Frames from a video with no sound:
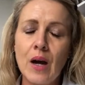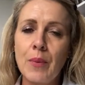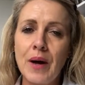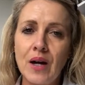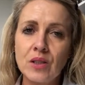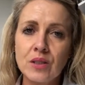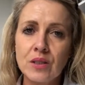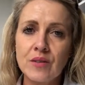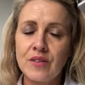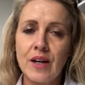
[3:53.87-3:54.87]
about
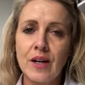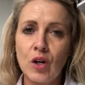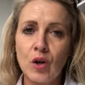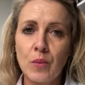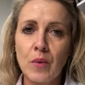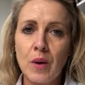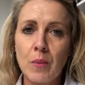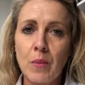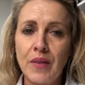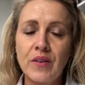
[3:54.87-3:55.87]
stay-at-home
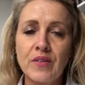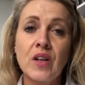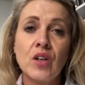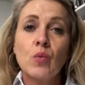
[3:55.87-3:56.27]
mothers